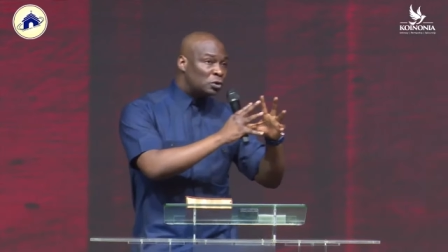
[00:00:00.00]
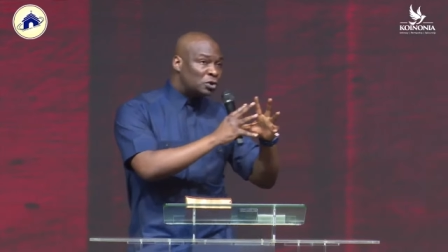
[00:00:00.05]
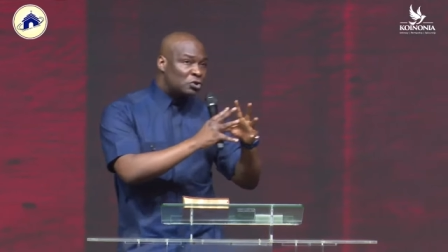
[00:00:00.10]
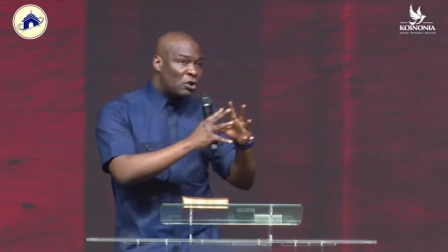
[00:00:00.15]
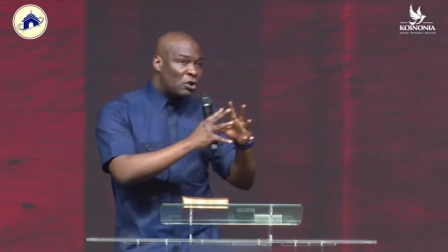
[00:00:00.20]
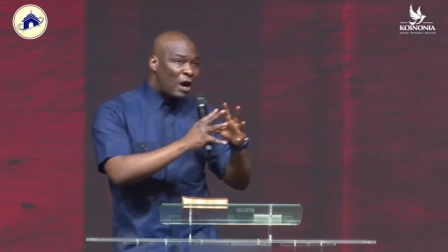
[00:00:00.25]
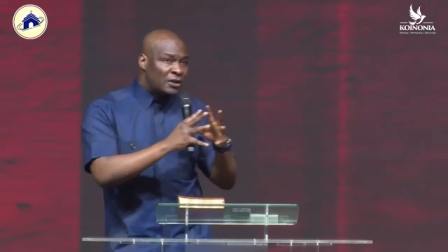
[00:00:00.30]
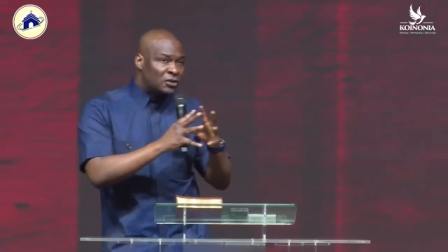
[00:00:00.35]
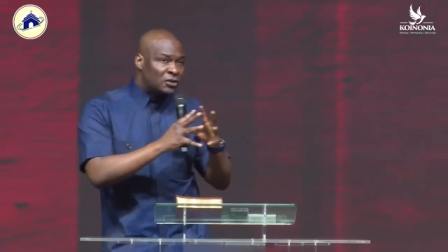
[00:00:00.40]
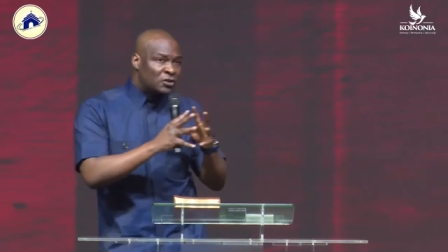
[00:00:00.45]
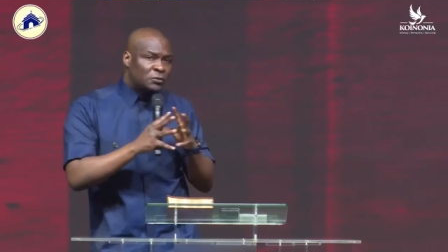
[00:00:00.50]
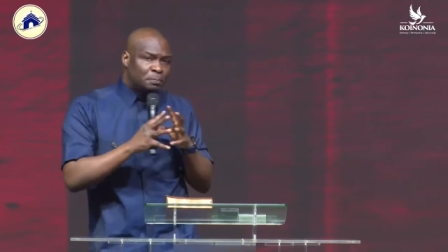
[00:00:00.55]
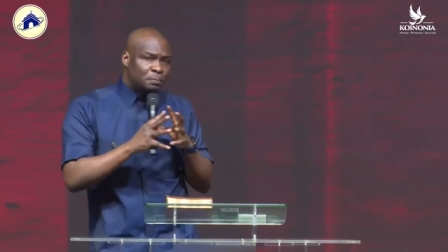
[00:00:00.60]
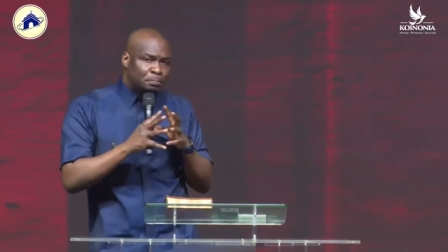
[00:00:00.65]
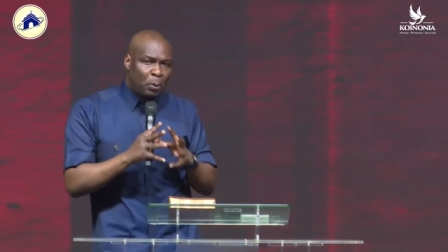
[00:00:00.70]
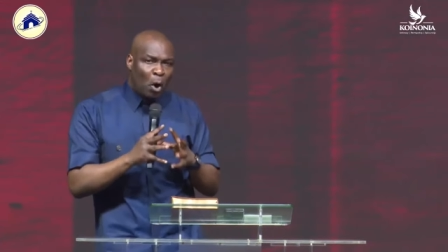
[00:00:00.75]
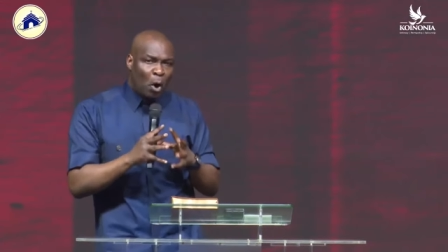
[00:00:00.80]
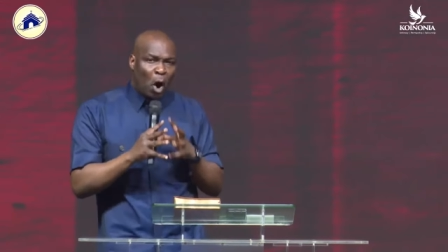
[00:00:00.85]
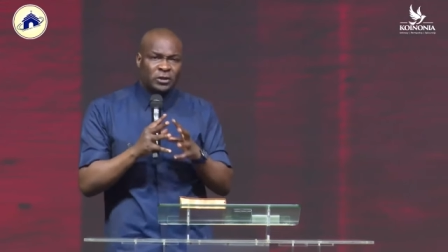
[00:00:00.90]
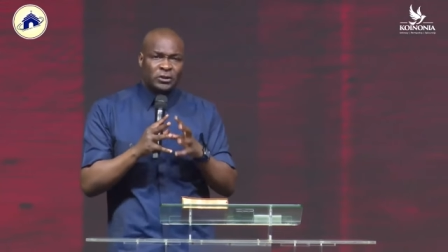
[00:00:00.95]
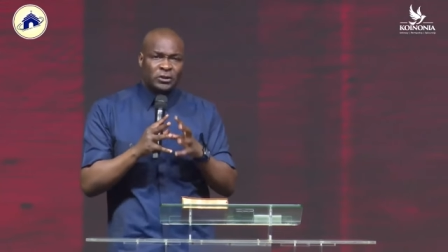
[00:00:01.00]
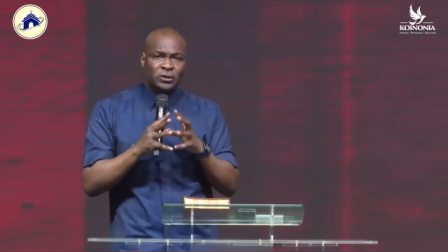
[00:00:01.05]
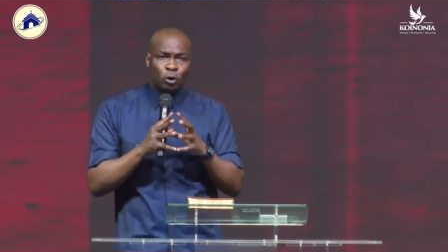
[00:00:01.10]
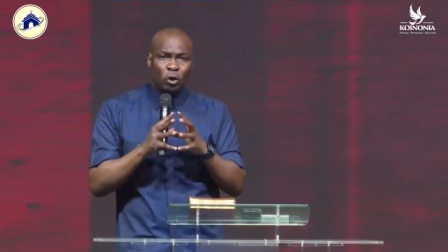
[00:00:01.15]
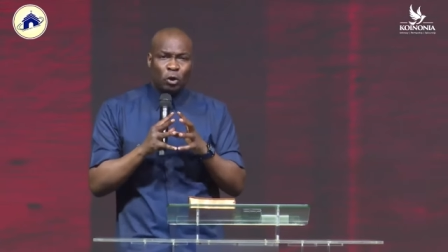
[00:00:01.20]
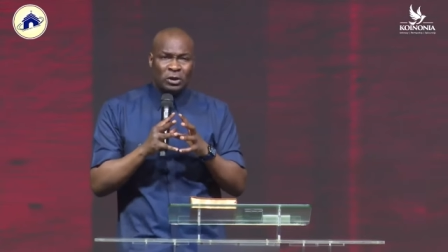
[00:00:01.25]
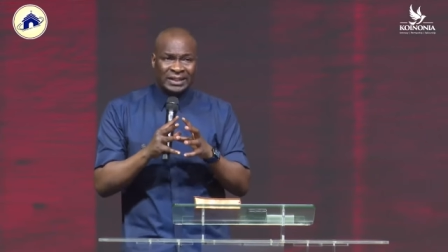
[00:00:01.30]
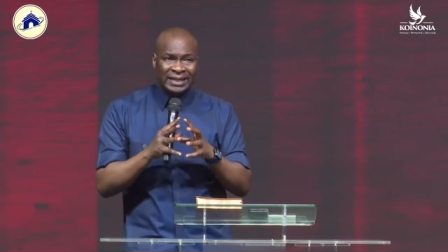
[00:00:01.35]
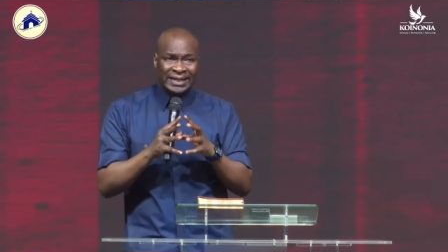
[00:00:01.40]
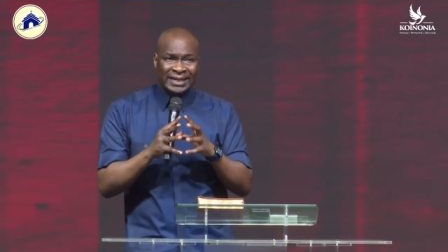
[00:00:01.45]
transport
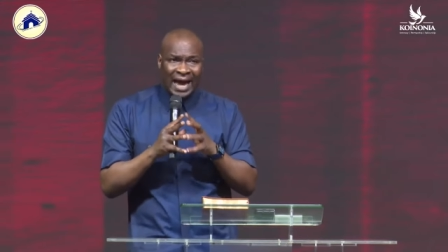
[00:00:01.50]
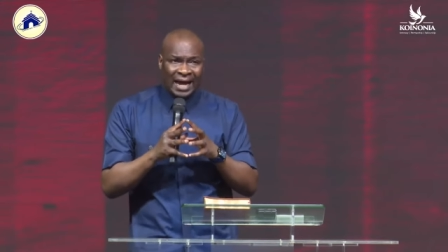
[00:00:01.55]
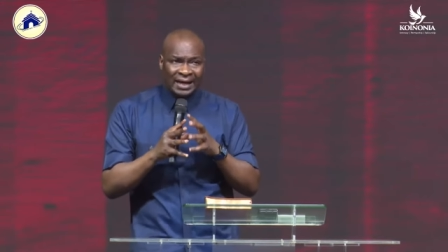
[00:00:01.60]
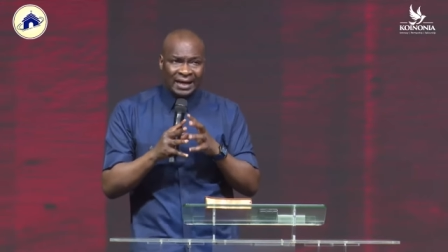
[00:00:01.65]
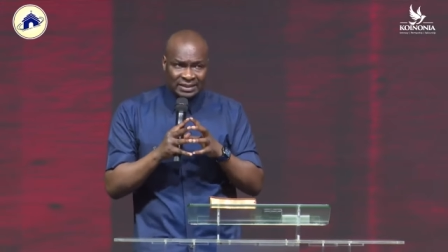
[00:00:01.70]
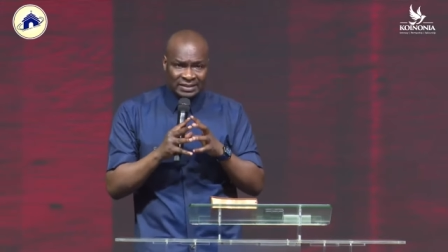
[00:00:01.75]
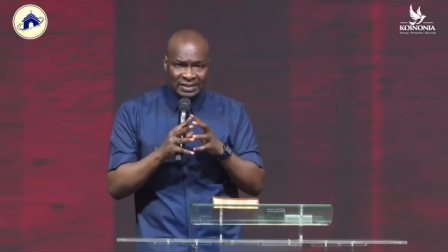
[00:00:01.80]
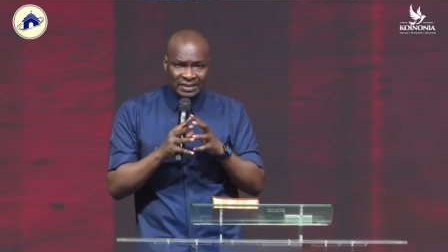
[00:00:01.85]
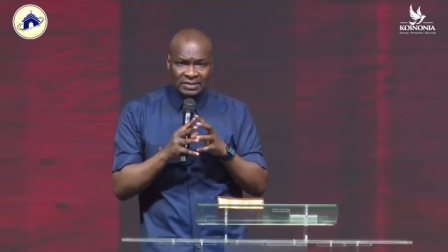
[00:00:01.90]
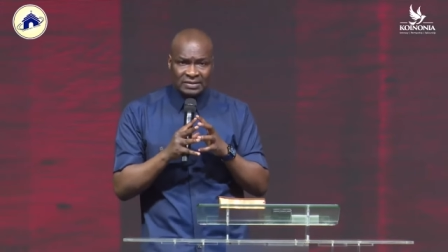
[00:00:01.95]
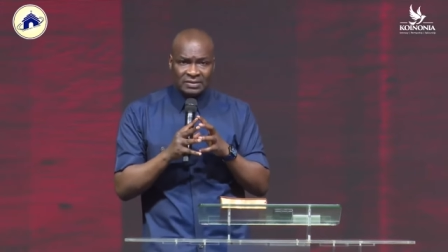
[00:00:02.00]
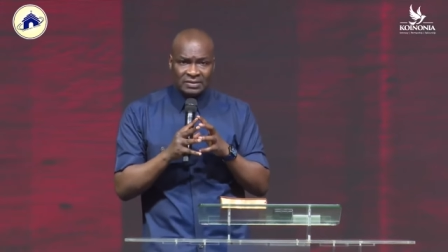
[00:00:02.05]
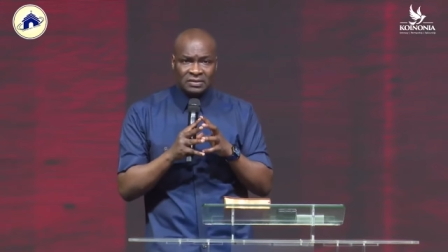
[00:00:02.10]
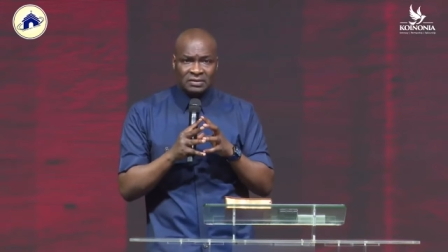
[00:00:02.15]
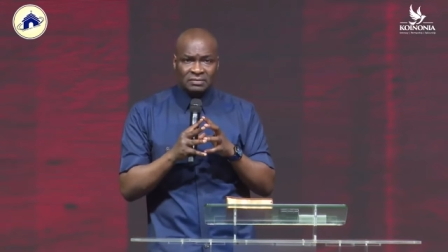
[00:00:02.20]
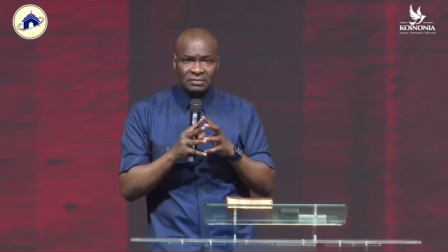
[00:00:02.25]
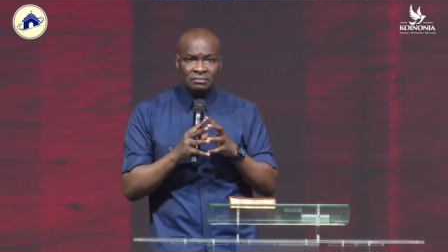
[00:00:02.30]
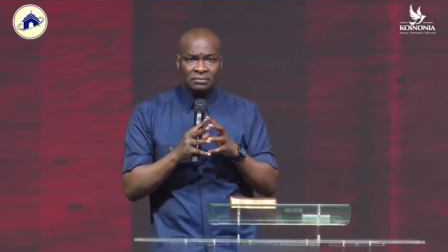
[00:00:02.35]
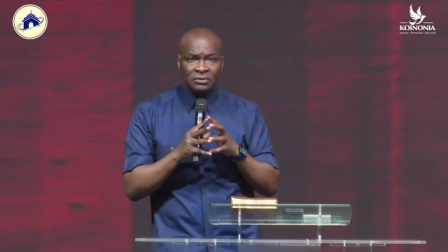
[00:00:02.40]
those realities